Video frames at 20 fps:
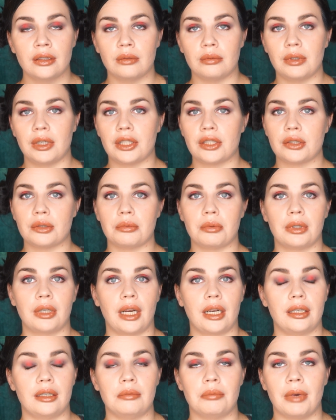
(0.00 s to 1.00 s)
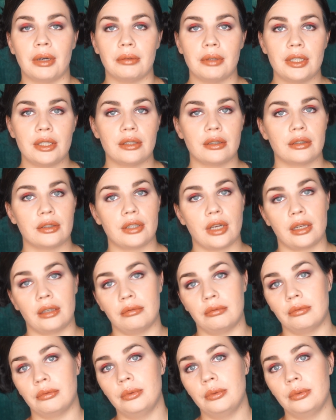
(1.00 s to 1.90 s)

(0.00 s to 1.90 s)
which when I did my research, I